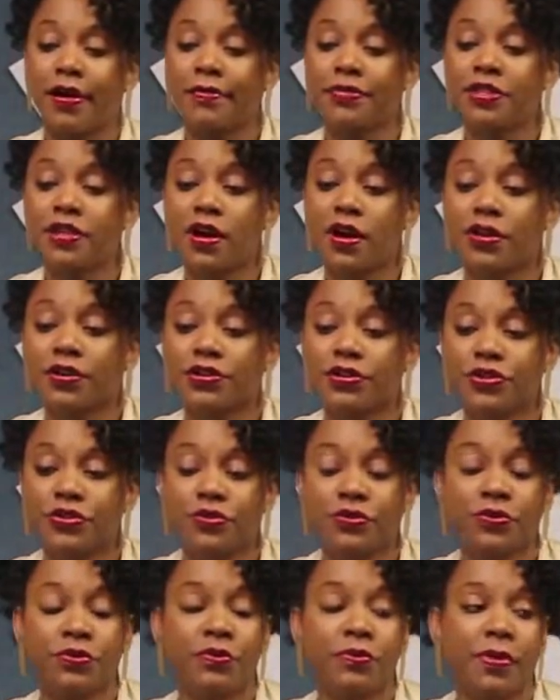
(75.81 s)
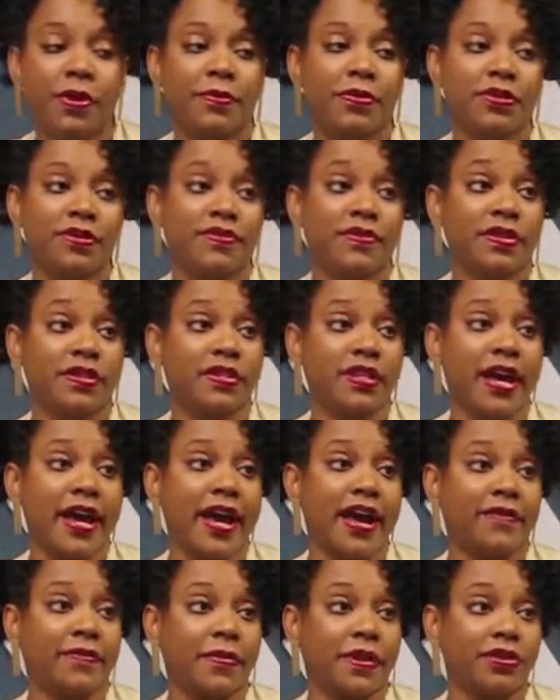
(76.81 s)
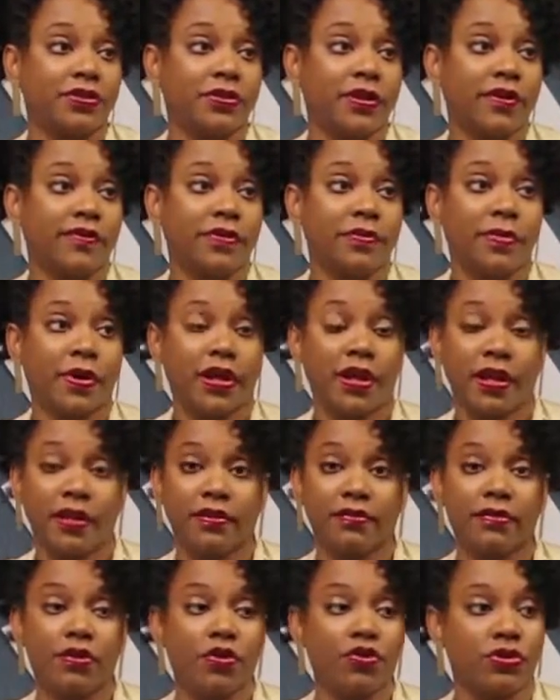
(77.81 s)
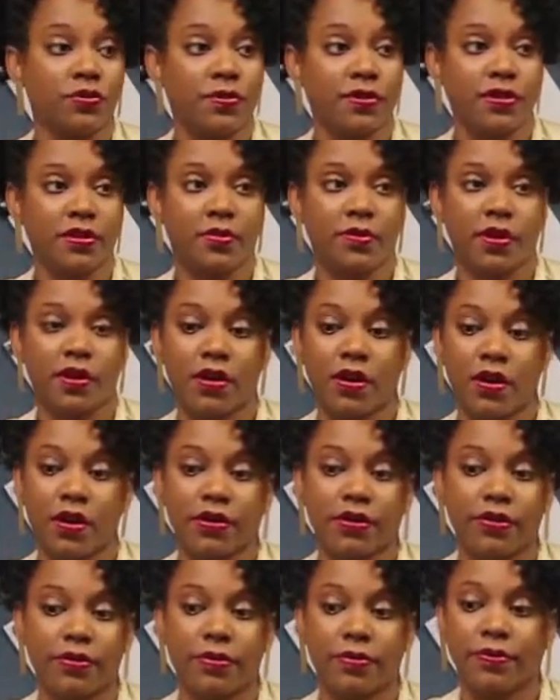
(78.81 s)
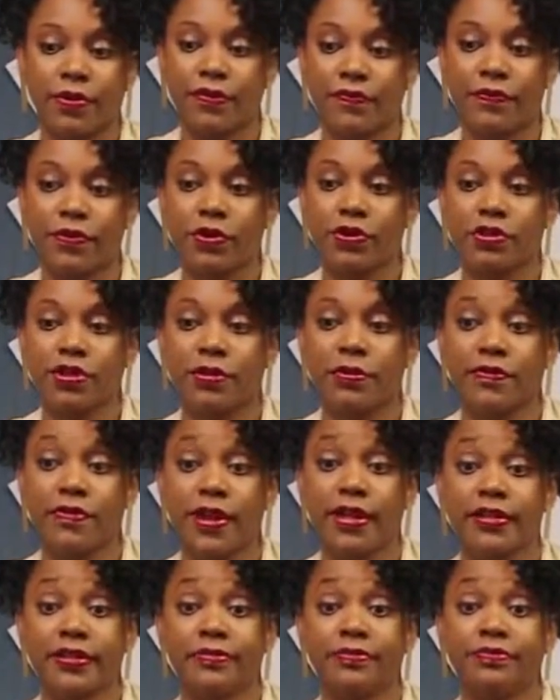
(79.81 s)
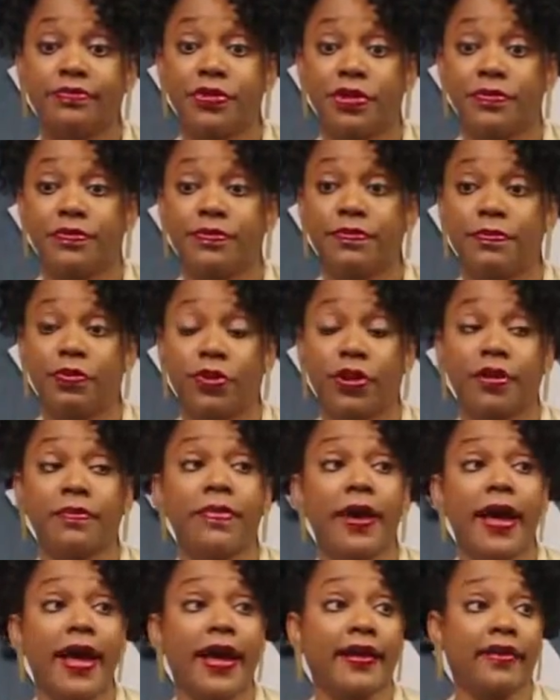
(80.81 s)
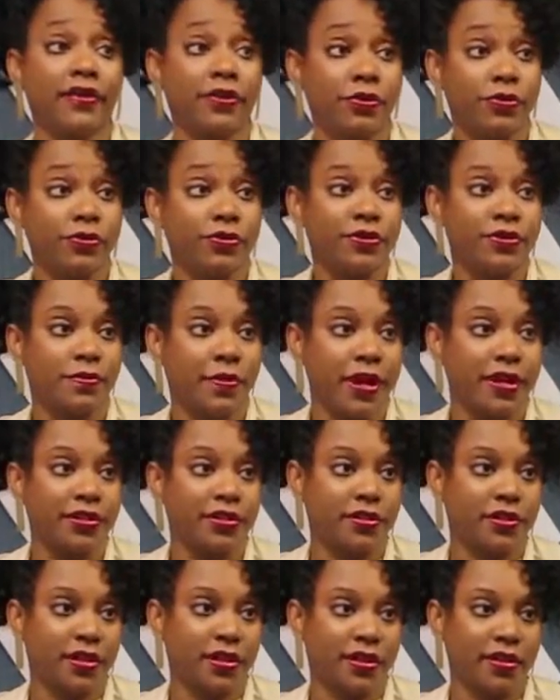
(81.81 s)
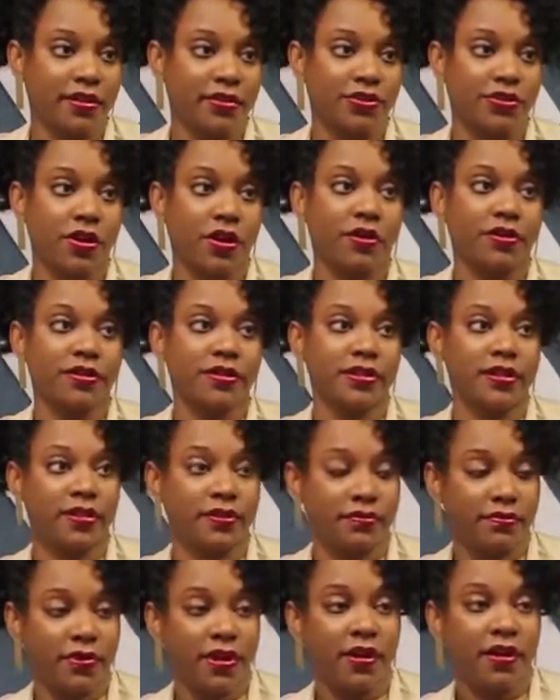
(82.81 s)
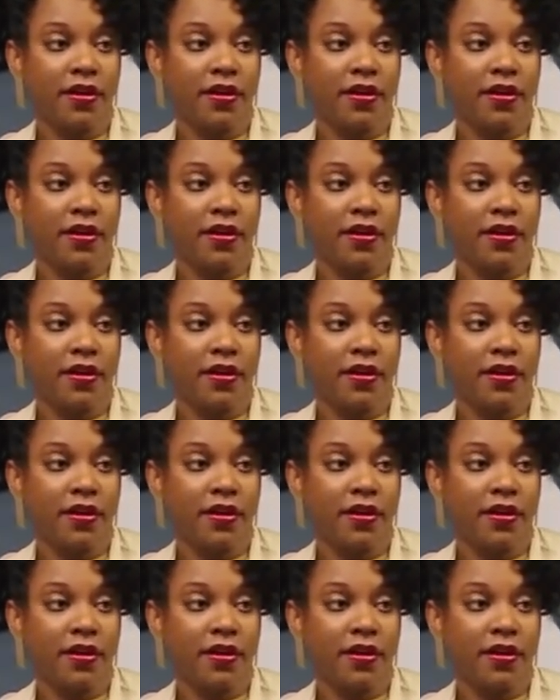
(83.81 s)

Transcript: talk to members of the staff, make sure everybody knows what's going on. You know, unfortunately, we've had some pretty bad news racially, the Charleston